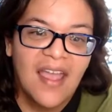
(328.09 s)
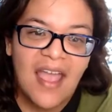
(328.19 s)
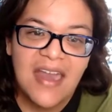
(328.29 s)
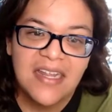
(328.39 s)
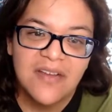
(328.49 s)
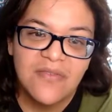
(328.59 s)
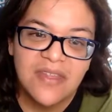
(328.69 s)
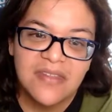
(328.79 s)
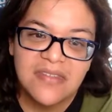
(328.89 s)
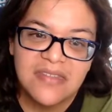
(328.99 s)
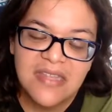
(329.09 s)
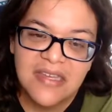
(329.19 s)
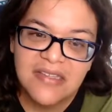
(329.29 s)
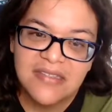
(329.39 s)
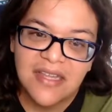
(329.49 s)
any of these
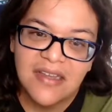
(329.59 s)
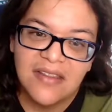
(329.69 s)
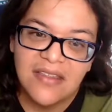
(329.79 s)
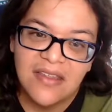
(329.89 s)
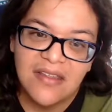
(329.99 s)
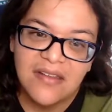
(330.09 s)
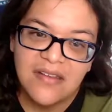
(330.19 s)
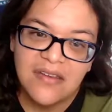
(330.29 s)
things, like the,